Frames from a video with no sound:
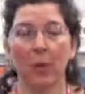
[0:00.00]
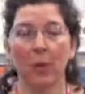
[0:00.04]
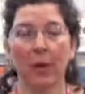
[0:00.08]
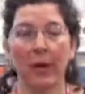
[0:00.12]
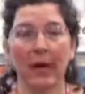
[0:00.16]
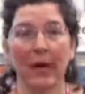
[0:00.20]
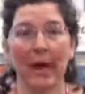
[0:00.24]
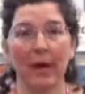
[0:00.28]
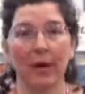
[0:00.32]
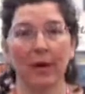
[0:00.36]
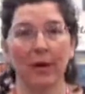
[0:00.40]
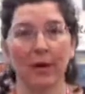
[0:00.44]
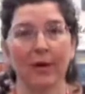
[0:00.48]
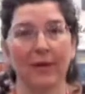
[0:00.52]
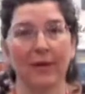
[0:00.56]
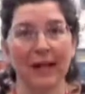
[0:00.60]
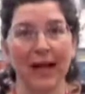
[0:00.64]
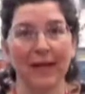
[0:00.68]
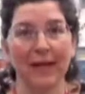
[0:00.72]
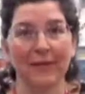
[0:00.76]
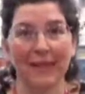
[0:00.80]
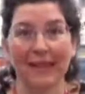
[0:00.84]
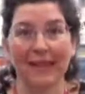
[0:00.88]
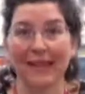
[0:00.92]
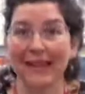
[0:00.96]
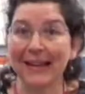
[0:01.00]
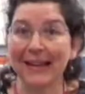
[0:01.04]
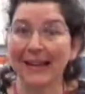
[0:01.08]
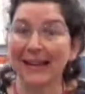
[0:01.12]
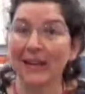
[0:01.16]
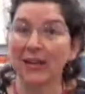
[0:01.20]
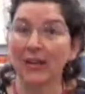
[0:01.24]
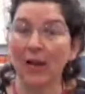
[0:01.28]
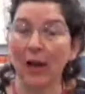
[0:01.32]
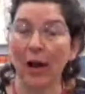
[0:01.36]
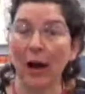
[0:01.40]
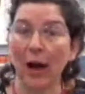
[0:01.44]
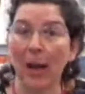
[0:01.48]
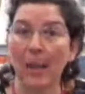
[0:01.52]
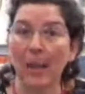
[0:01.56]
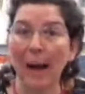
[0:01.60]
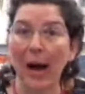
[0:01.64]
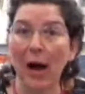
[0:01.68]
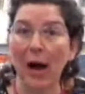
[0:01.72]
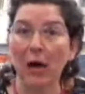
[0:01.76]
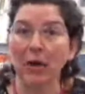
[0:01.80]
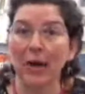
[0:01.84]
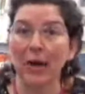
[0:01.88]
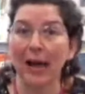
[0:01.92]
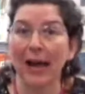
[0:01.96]
we're now going to have a silly song
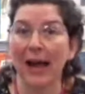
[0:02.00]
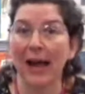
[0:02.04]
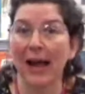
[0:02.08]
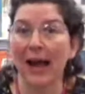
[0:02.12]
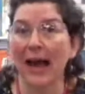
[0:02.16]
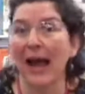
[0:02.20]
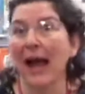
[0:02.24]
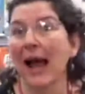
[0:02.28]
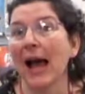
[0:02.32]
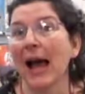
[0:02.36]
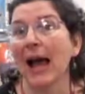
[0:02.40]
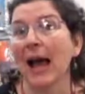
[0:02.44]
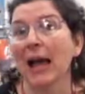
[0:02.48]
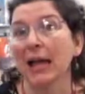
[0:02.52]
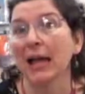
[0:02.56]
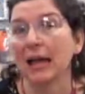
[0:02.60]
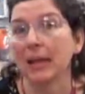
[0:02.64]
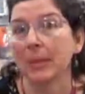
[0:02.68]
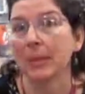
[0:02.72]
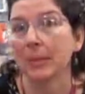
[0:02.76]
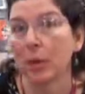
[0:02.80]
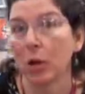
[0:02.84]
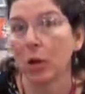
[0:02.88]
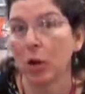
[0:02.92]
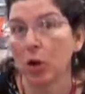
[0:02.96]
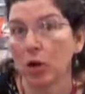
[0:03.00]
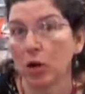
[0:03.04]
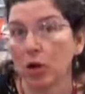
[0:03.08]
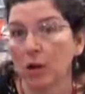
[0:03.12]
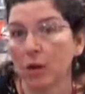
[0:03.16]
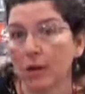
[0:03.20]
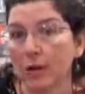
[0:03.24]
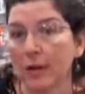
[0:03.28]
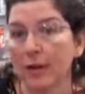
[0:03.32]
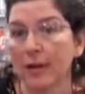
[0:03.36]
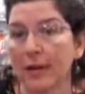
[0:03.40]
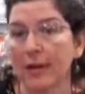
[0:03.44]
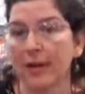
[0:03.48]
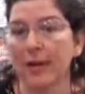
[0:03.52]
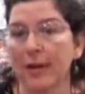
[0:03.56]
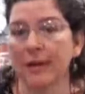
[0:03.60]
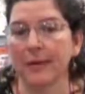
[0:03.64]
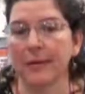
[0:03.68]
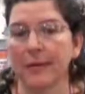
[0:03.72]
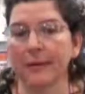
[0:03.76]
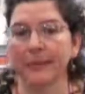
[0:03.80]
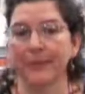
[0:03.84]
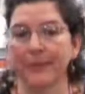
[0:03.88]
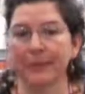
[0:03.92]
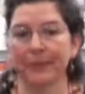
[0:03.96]
about animals,
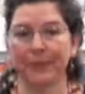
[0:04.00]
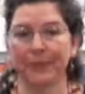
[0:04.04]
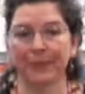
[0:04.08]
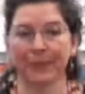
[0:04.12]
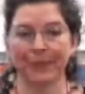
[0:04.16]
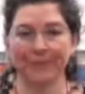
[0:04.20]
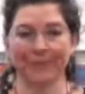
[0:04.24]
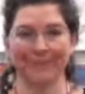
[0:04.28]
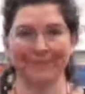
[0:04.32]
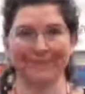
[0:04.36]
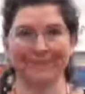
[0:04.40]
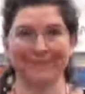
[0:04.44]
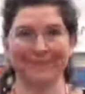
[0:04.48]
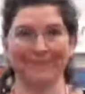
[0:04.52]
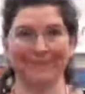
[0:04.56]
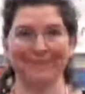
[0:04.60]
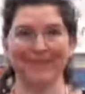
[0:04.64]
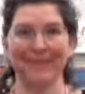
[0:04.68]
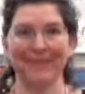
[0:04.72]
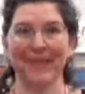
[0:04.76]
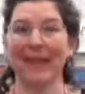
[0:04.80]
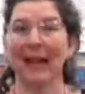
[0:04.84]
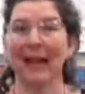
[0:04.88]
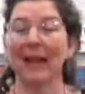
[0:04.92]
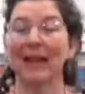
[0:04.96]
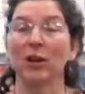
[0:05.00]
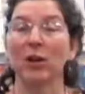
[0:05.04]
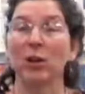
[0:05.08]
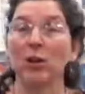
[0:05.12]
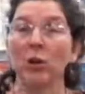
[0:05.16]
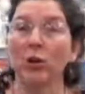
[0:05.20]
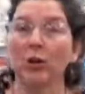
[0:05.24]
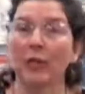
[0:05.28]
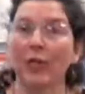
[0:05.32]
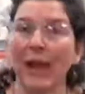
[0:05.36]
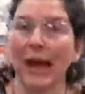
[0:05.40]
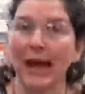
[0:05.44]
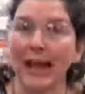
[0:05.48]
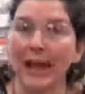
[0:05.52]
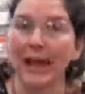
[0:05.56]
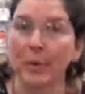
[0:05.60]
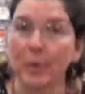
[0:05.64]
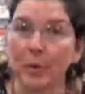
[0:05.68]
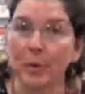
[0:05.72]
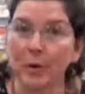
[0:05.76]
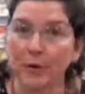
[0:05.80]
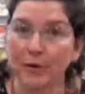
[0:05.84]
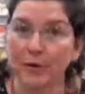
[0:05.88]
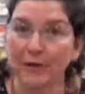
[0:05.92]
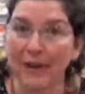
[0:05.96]
and it's called the
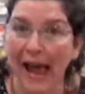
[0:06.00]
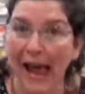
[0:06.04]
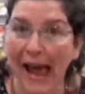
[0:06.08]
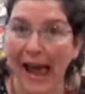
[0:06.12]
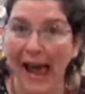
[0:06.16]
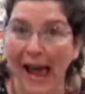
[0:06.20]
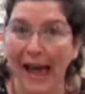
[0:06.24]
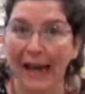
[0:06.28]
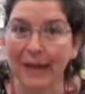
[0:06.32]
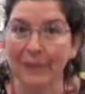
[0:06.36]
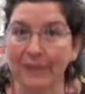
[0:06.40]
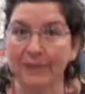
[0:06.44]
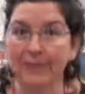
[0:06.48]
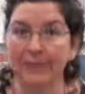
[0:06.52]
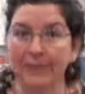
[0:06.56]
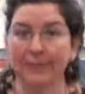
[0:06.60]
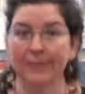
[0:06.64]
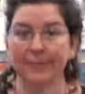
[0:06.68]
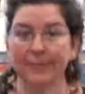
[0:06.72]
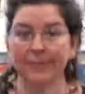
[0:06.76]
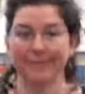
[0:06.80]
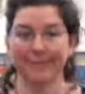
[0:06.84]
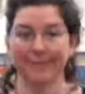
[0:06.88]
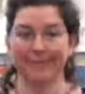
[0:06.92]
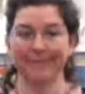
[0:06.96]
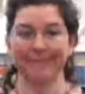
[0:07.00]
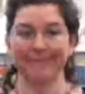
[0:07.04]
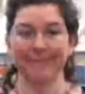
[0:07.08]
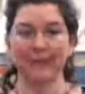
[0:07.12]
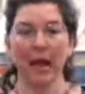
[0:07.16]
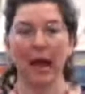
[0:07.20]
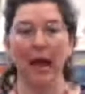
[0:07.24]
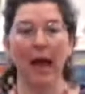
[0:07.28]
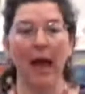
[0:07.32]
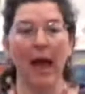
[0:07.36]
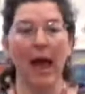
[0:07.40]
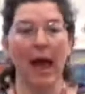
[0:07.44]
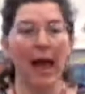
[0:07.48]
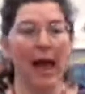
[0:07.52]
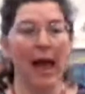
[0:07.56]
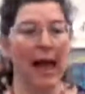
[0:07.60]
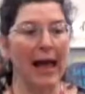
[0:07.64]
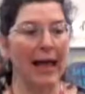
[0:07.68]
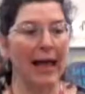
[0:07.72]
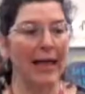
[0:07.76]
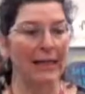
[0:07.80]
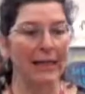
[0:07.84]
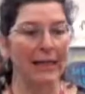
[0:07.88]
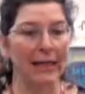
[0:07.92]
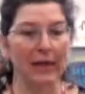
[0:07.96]
Animal Fair,
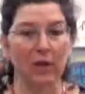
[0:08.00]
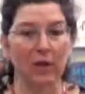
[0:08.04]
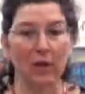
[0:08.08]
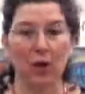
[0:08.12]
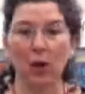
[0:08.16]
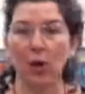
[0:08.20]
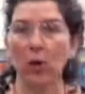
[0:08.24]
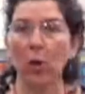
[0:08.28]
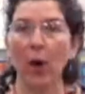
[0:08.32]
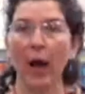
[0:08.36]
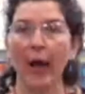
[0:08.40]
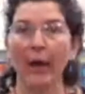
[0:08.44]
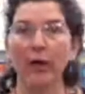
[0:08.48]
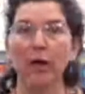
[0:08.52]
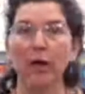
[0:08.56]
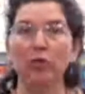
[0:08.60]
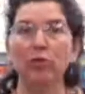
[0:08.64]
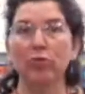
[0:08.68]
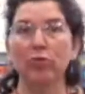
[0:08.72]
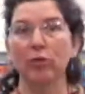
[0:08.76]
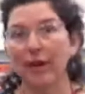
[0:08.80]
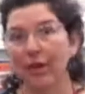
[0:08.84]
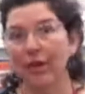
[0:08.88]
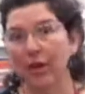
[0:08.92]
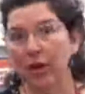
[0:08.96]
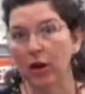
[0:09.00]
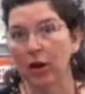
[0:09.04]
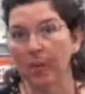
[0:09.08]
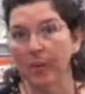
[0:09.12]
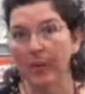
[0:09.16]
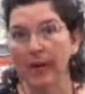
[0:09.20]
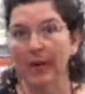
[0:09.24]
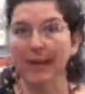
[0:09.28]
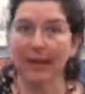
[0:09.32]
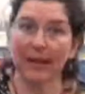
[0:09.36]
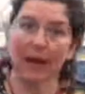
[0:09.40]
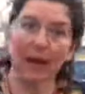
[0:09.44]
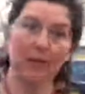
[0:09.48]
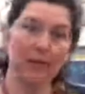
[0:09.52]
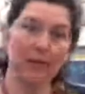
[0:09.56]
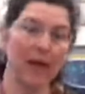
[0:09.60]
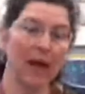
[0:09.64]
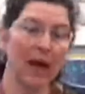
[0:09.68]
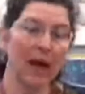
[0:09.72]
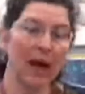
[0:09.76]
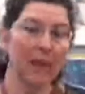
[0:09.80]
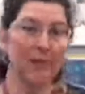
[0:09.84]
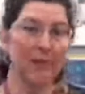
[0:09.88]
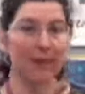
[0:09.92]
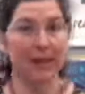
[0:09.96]
and it's got quite a good rhythm, and
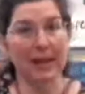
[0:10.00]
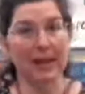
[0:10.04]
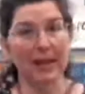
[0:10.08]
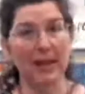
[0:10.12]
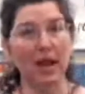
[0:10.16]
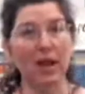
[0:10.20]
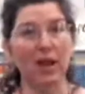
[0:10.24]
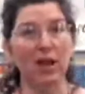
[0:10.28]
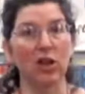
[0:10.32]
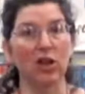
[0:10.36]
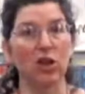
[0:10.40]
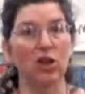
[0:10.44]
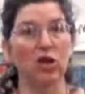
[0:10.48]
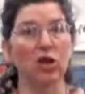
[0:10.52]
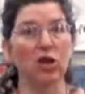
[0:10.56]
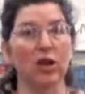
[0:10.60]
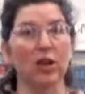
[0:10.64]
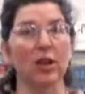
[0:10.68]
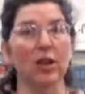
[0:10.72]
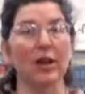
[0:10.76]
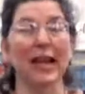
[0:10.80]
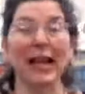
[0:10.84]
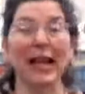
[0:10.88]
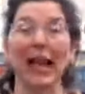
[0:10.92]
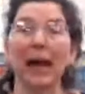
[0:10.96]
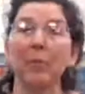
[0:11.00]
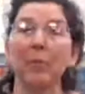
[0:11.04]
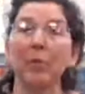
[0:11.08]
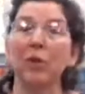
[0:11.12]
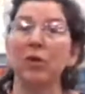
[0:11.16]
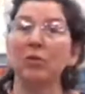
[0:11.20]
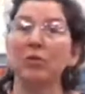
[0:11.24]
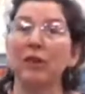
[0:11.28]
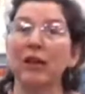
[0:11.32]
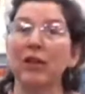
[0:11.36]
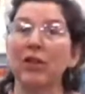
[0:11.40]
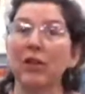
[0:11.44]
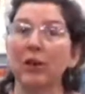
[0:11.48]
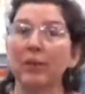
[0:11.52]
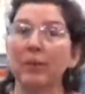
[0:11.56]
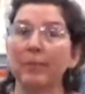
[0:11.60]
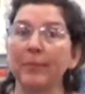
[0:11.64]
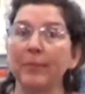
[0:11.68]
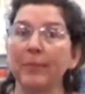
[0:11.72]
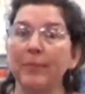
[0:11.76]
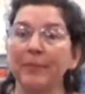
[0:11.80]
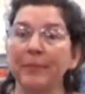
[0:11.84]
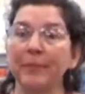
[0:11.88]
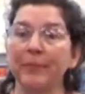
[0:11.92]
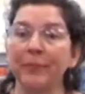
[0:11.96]
sometimes it's nice to just clap the
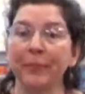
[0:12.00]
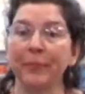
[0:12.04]
rhythm.